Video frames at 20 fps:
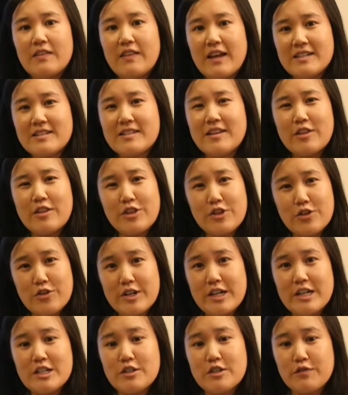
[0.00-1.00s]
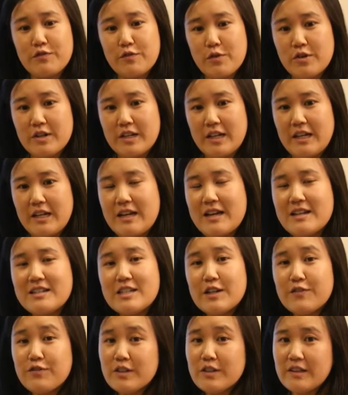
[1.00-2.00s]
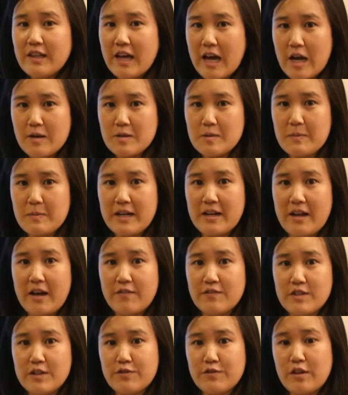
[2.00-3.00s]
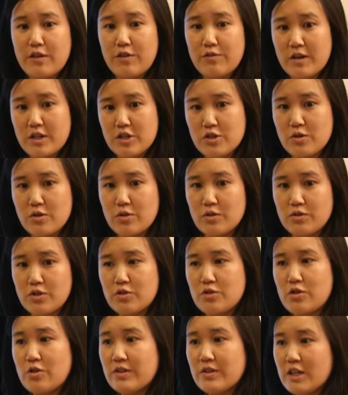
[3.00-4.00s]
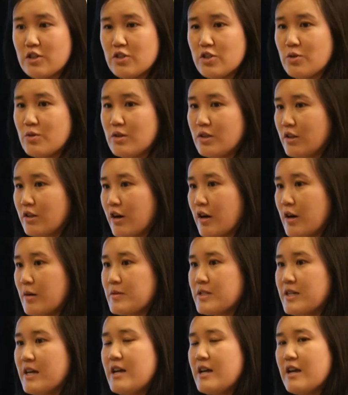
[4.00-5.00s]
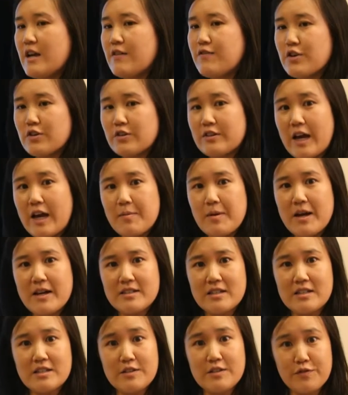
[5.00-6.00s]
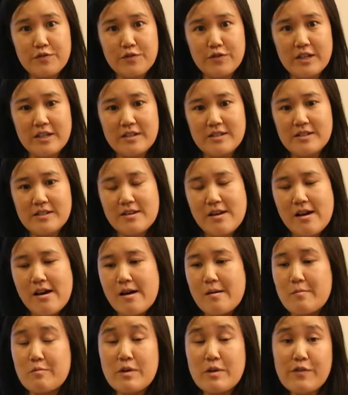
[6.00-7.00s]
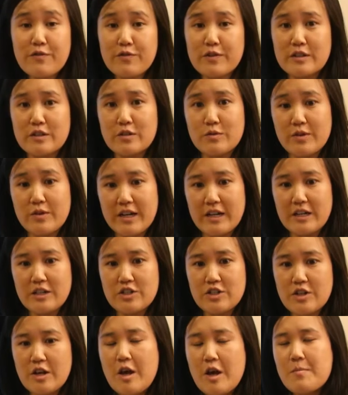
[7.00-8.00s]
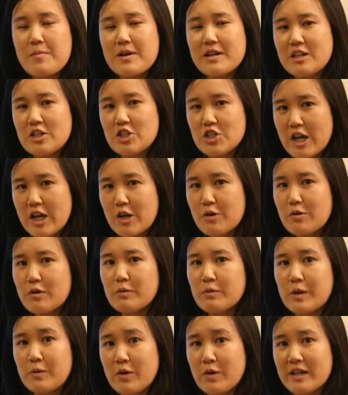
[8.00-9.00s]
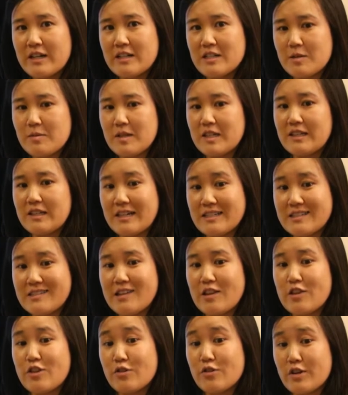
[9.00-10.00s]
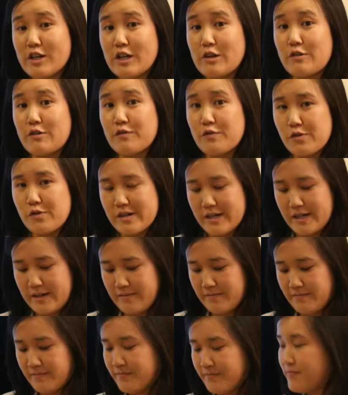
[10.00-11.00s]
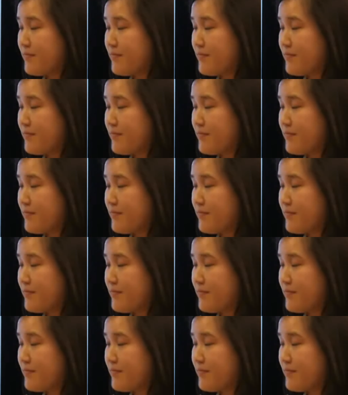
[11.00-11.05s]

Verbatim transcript: less than 30 to 40. Different labs might have different thresholds, so don't get too alarmed if your lab has a different um, reference range. But in general, we want it to be less than 30 or 40.